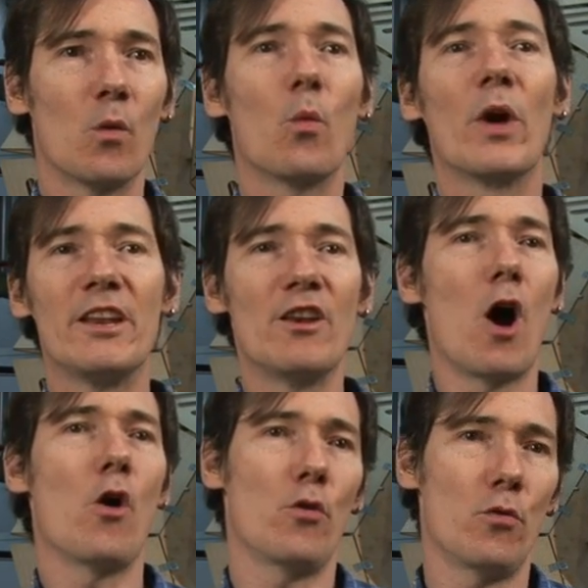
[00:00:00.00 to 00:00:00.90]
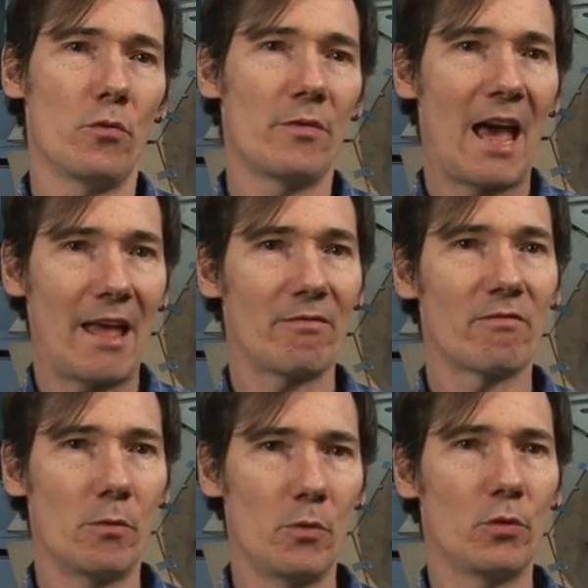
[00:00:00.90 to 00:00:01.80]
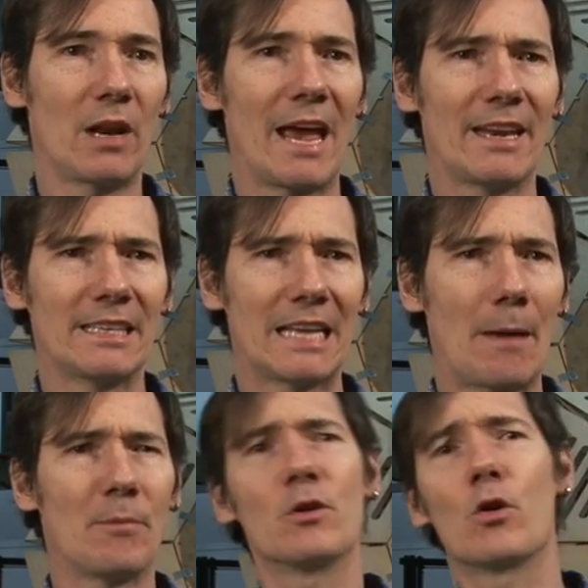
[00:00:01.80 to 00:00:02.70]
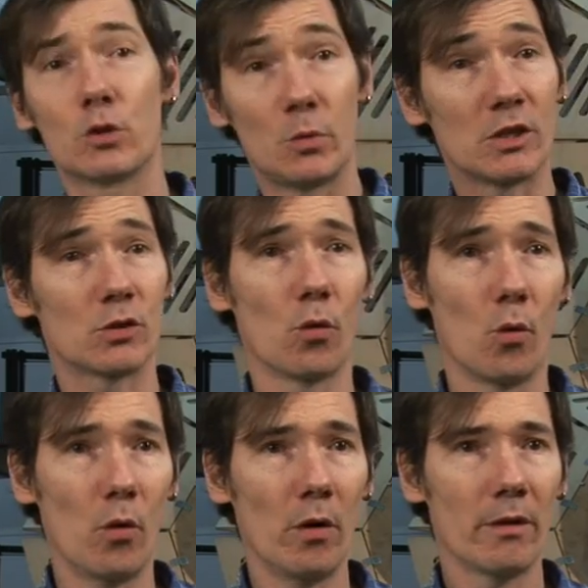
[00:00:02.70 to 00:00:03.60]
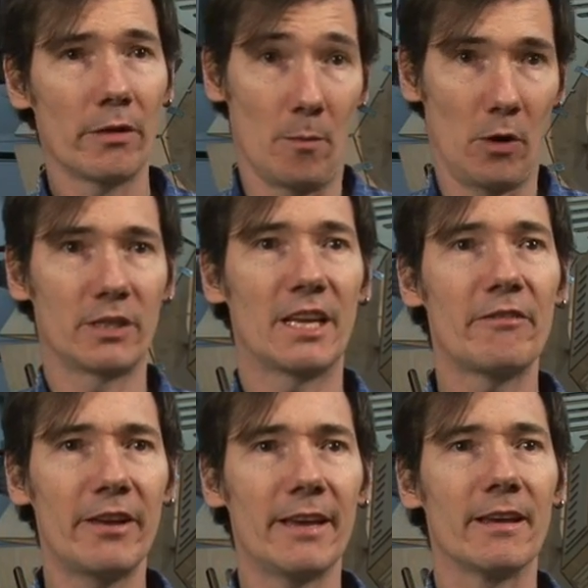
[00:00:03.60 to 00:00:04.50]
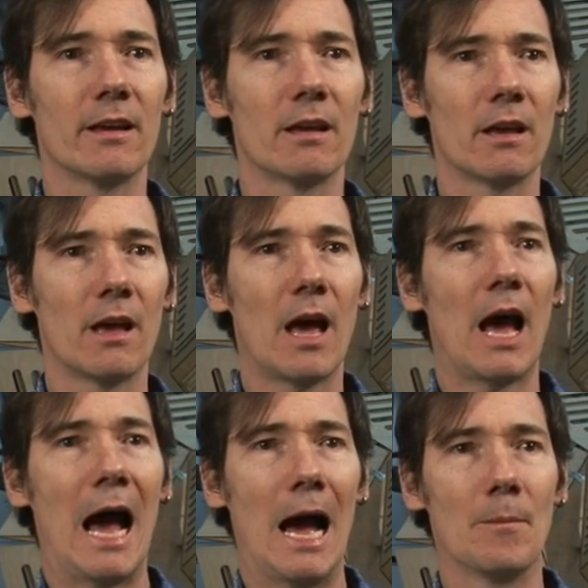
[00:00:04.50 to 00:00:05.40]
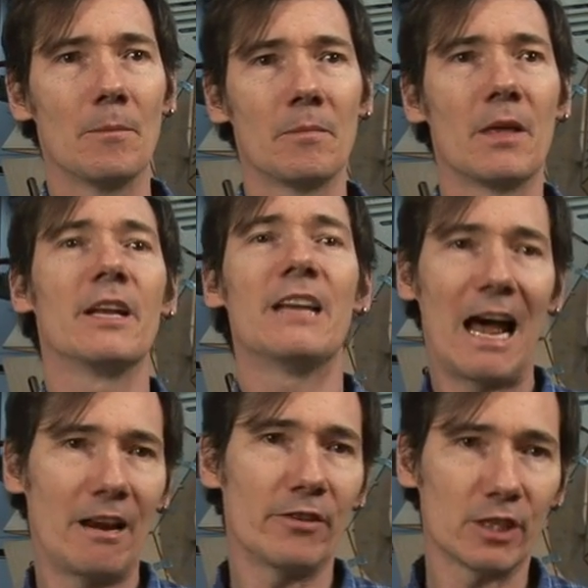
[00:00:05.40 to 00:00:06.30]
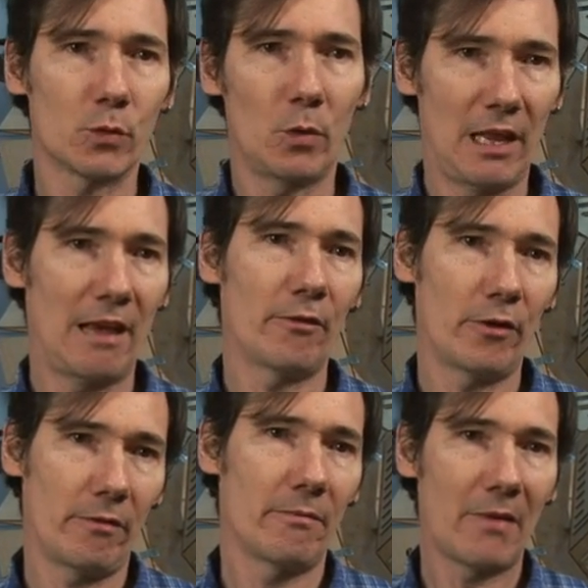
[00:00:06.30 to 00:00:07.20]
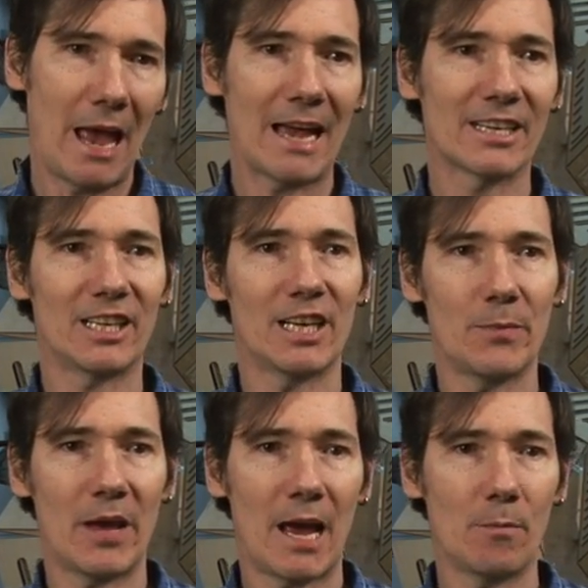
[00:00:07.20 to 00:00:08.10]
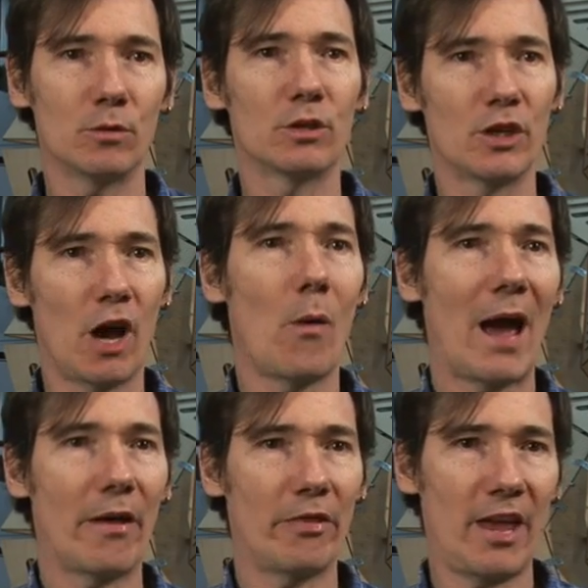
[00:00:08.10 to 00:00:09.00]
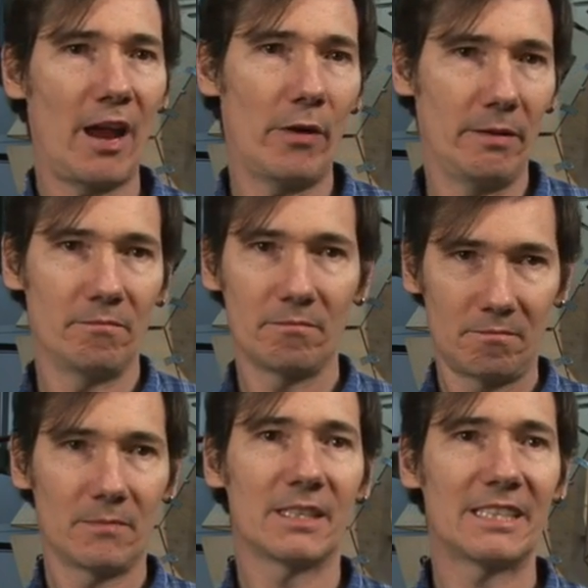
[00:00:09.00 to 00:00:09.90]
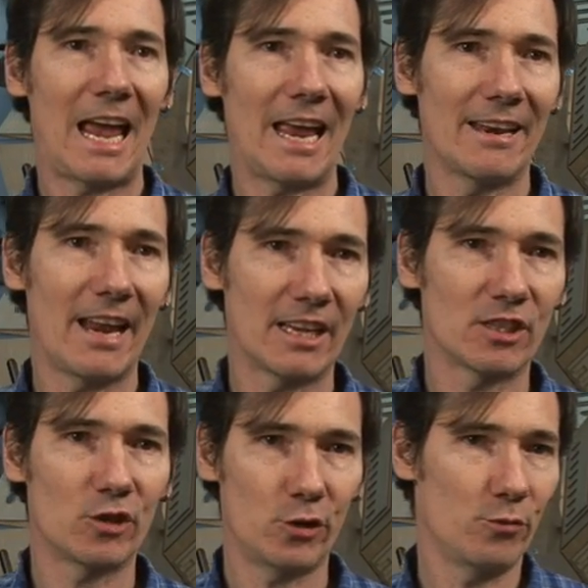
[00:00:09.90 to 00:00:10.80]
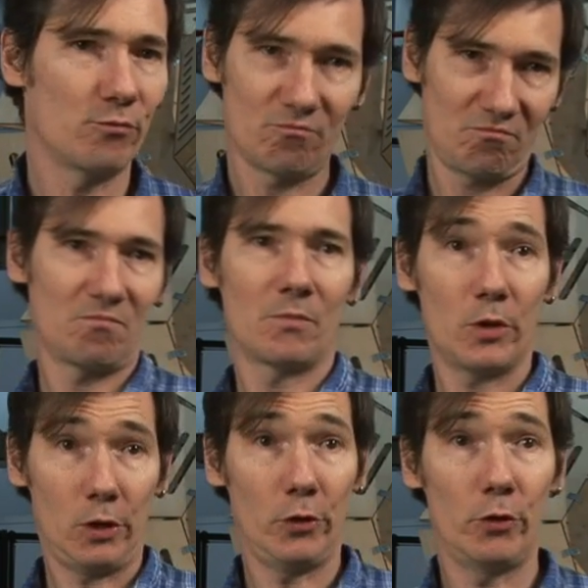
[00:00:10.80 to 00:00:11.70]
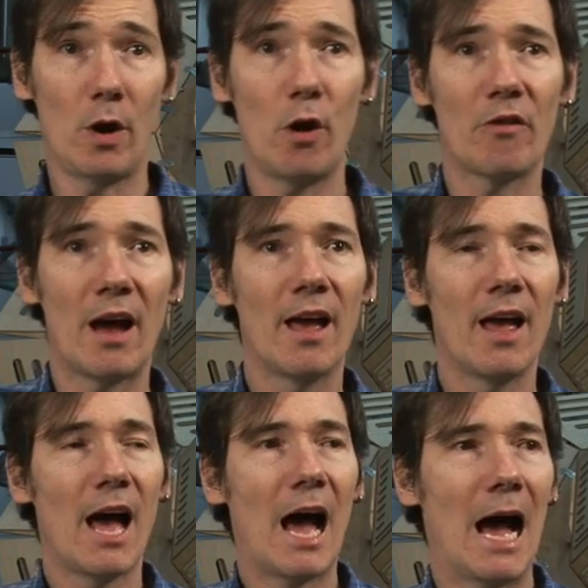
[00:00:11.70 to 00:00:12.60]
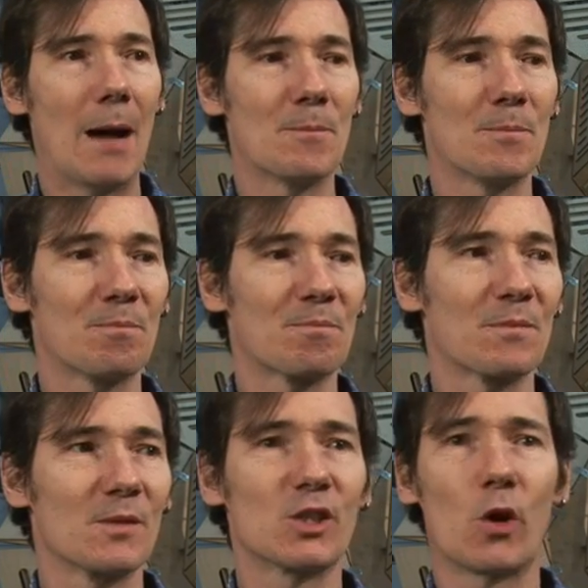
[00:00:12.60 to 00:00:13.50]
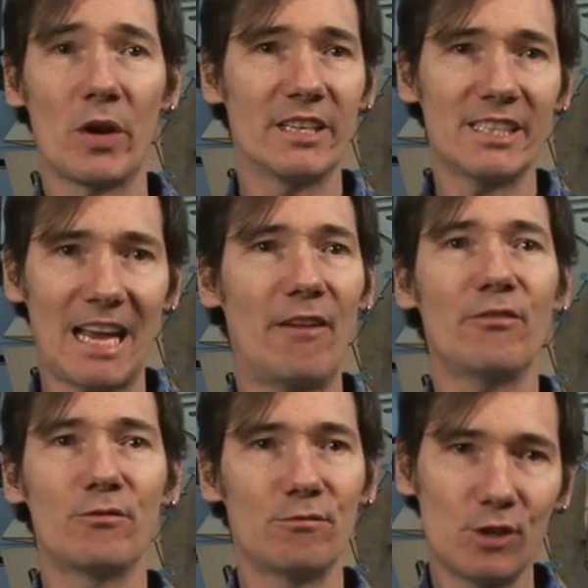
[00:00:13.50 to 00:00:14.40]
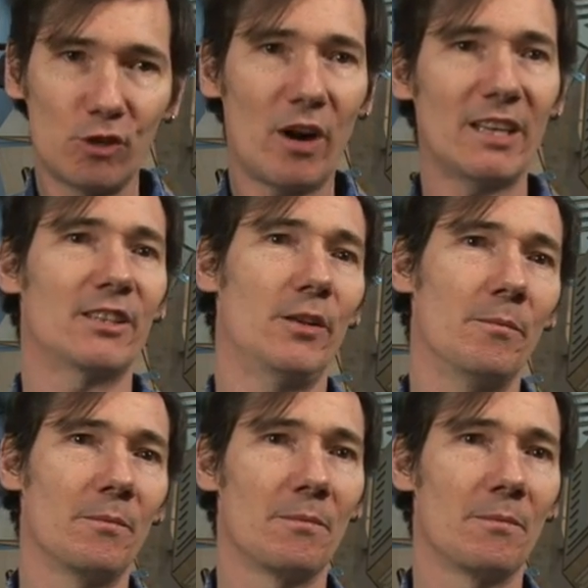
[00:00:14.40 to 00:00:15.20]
We know that the moon landings happened because we saw them on TV. None of us will ever actually be able to go out there and stand next to the lunar rover. So we just have to trust them.